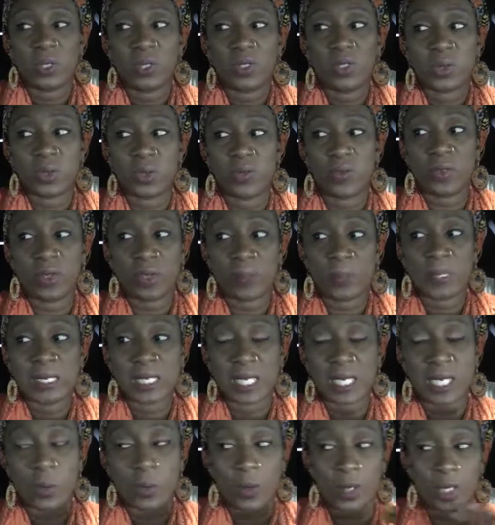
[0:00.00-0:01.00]
two of you, and
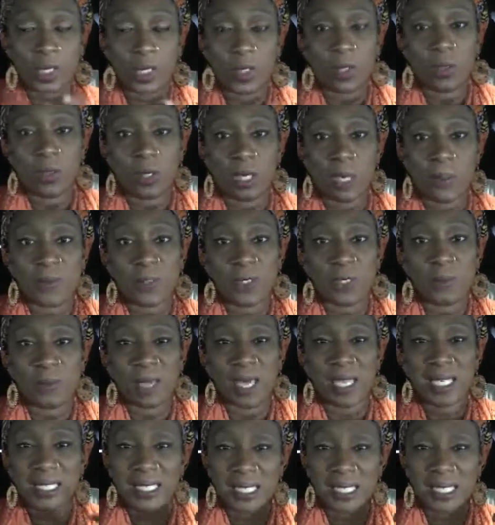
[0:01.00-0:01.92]
particularly one girl who comes to mind,